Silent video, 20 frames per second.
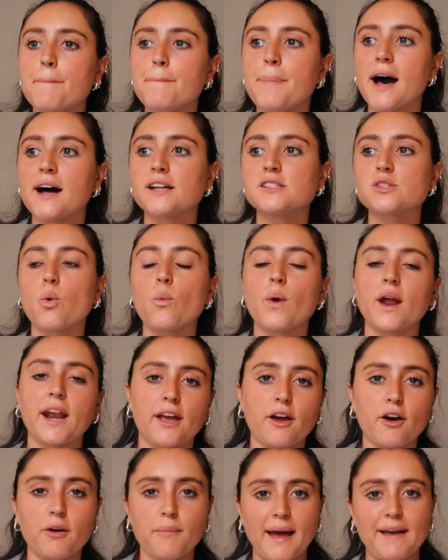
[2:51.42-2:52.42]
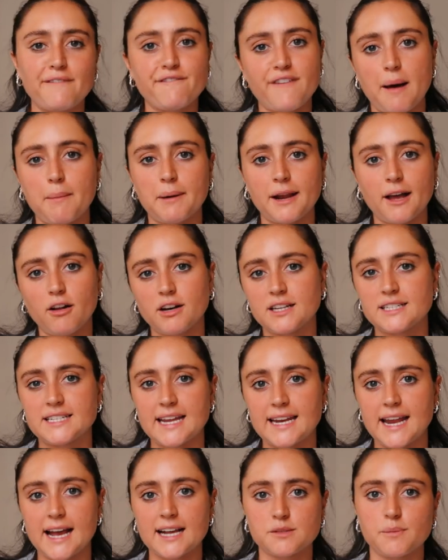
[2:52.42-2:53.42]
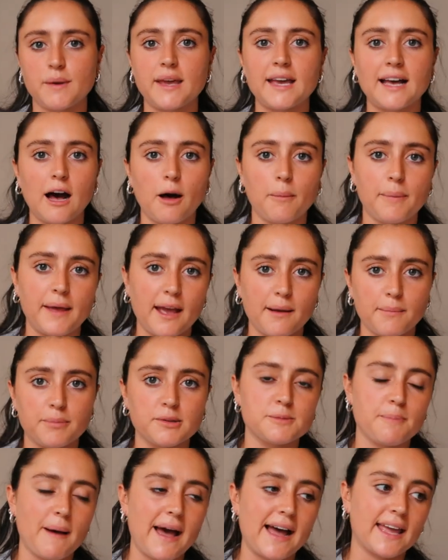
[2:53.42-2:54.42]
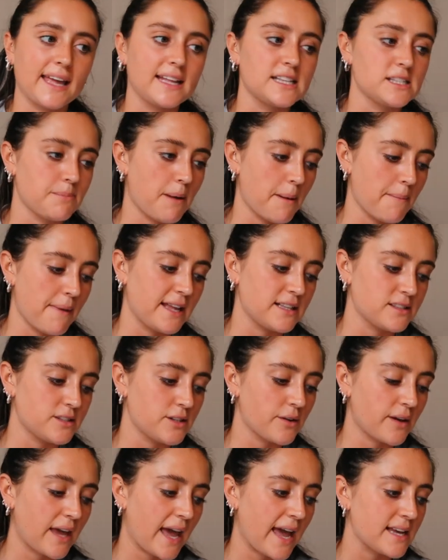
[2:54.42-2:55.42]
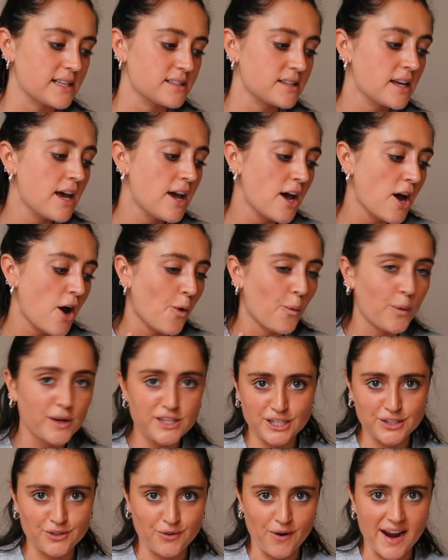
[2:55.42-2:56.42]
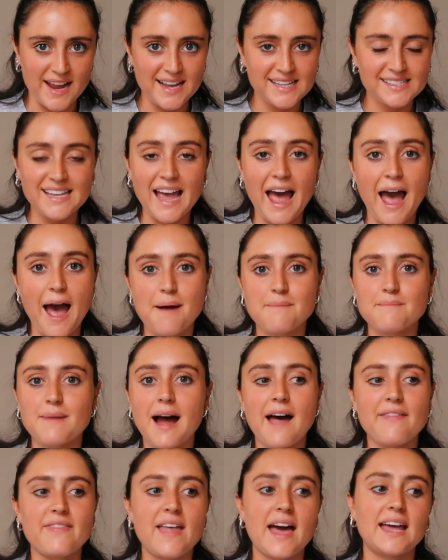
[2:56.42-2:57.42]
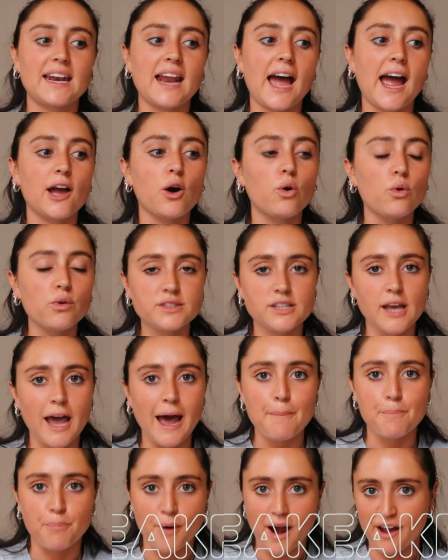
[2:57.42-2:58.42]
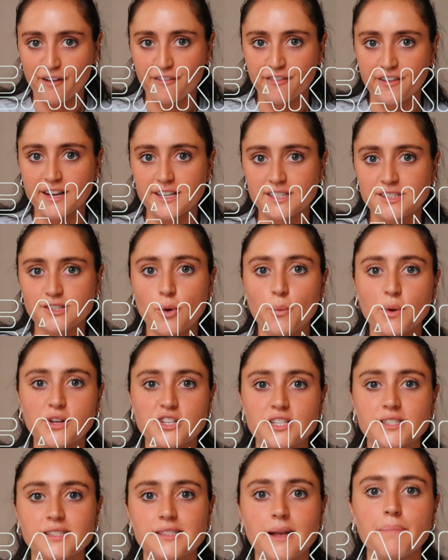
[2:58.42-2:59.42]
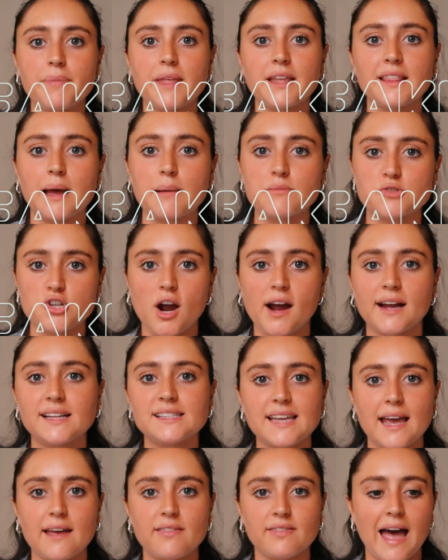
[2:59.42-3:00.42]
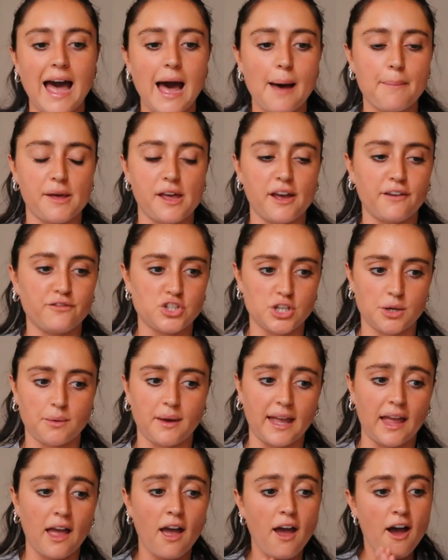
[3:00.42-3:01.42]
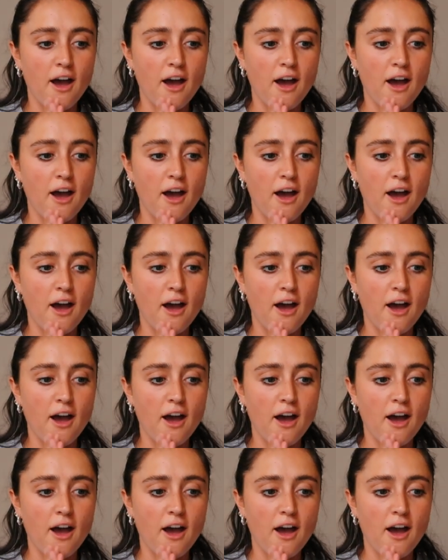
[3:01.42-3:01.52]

But when I go on my family holiday next week, I'll be able to pack it into my main suitcase, which is great. And then I also have breakfast, which is something that I'm trying to get in the habit of doing